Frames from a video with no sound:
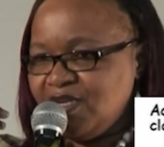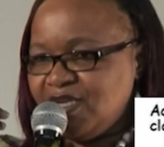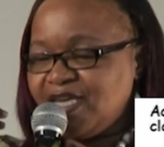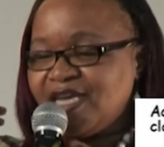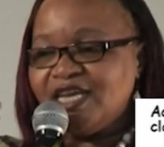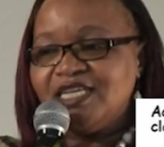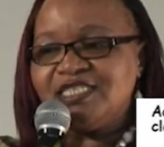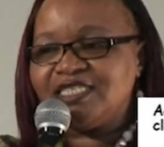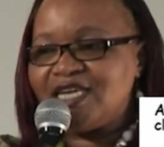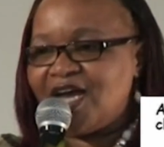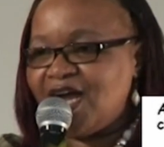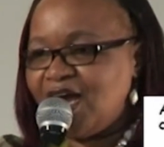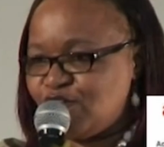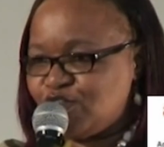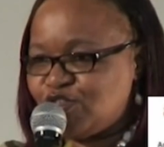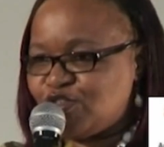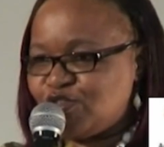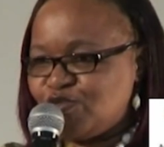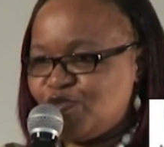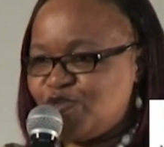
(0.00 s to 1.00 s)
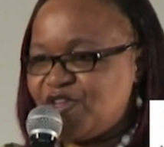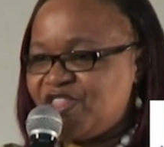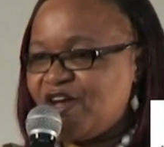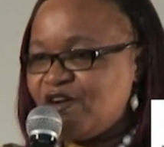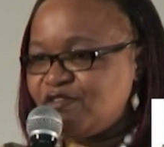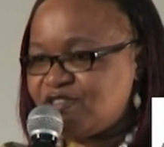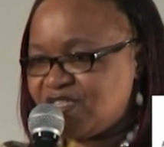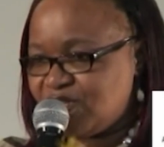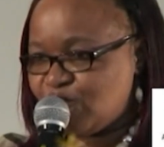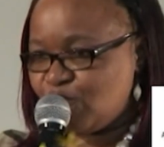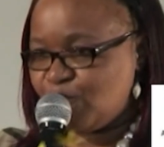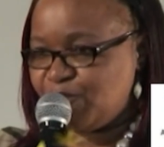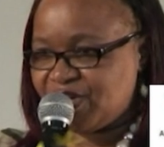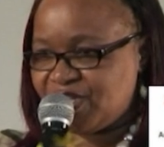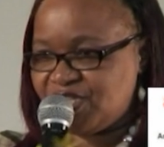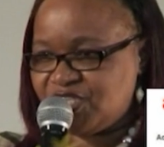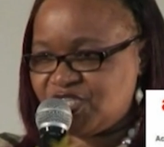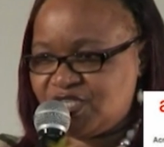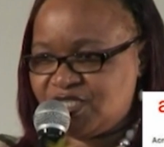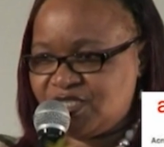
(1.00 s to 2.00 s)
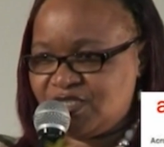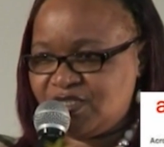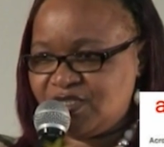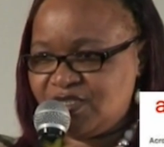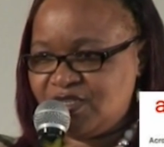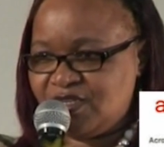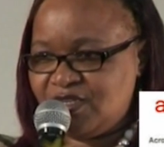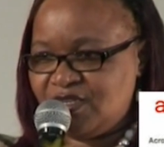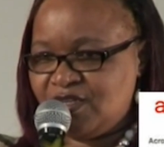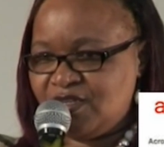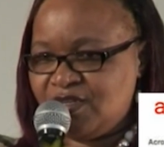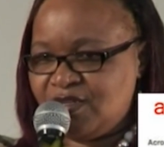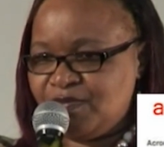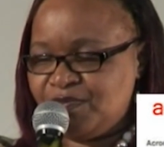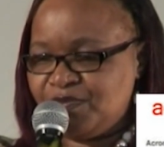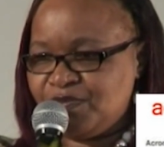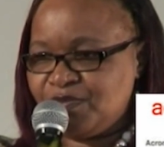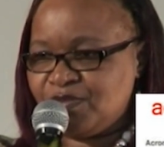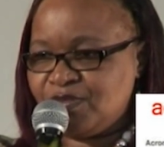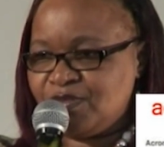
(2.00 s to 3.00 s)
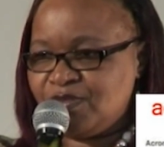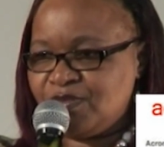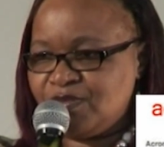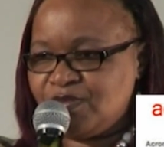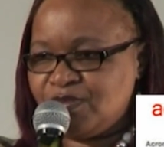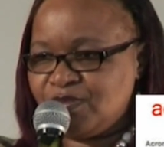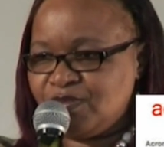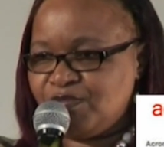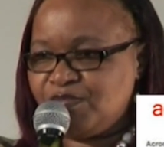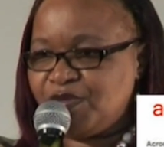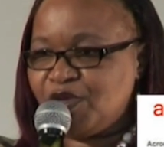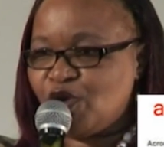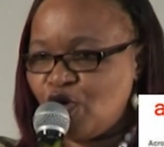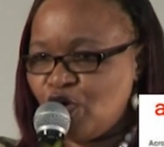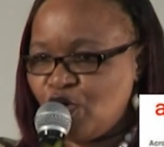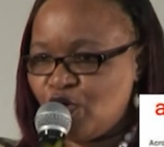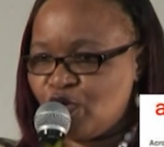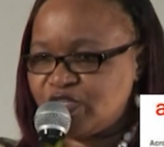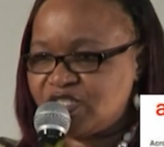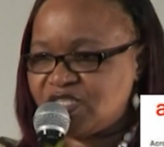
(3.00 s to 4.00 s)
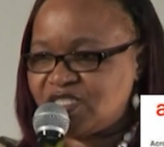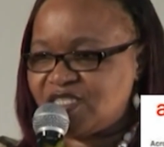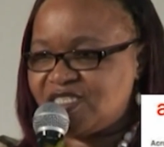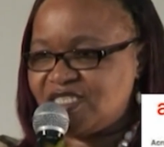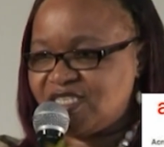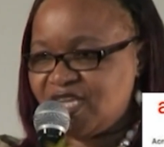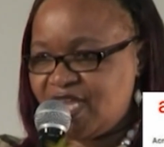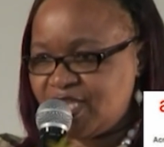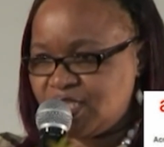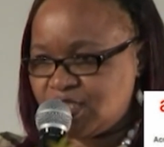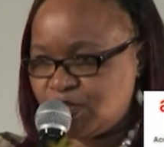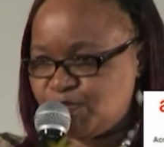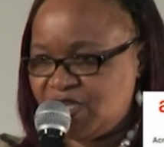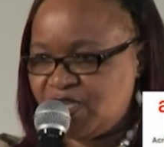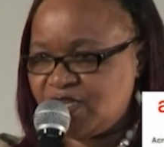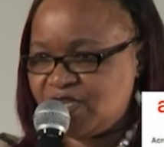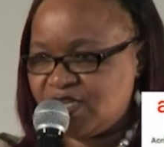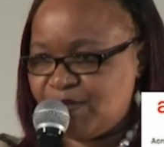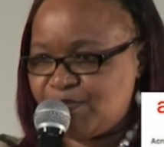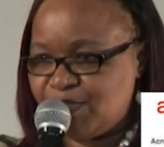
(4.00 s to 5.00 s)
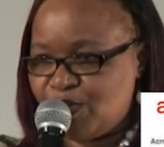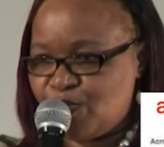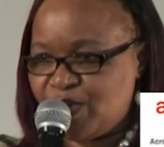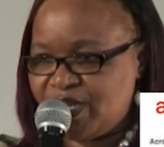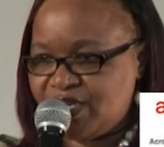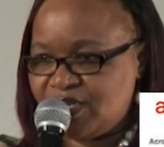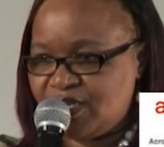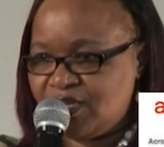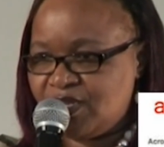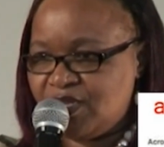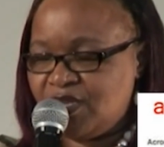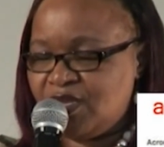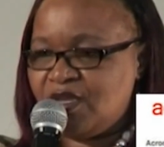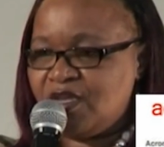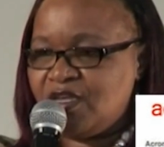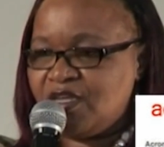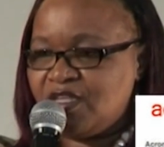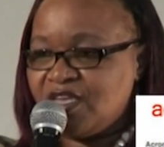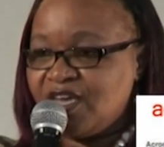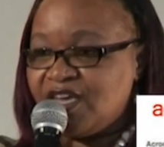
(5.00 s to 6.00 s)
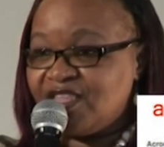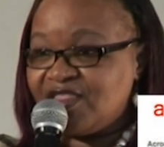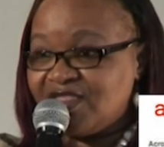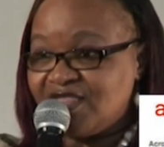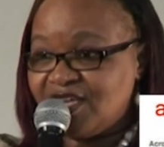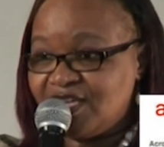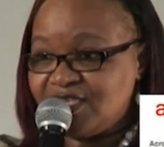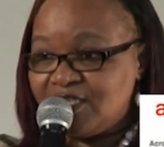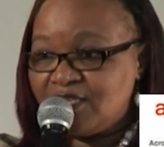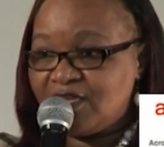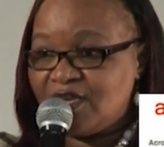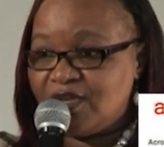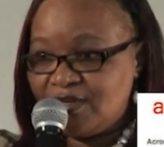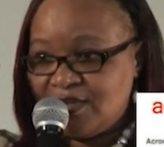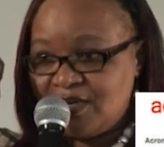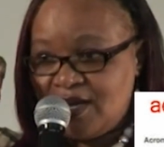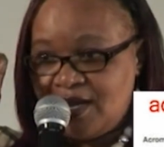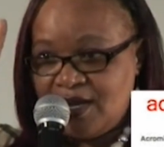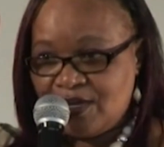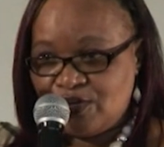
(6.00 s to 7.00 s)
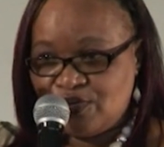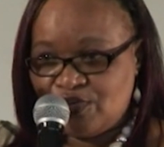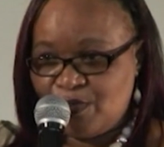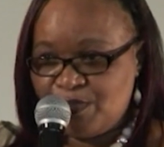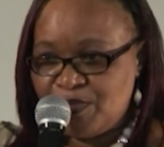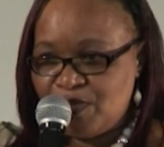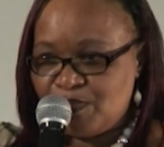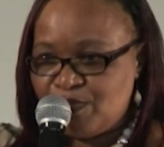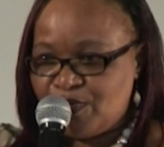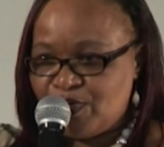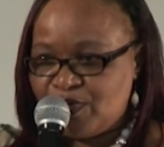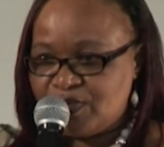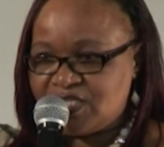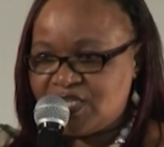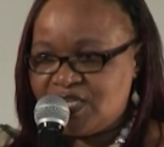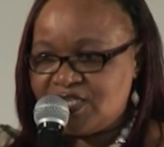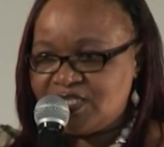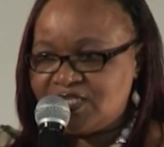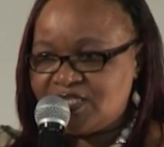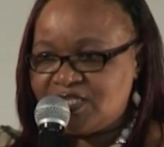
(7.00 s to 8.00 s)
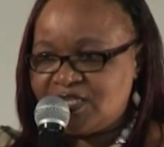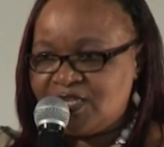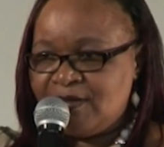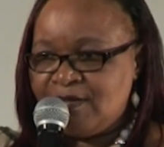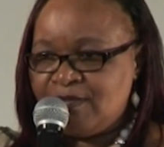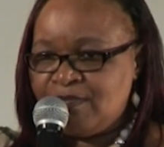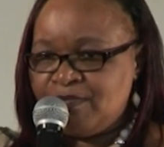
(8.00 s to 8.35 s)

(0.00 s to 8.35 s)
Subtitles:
get out without an operation, because the tear is big, number one, and that ACROMION process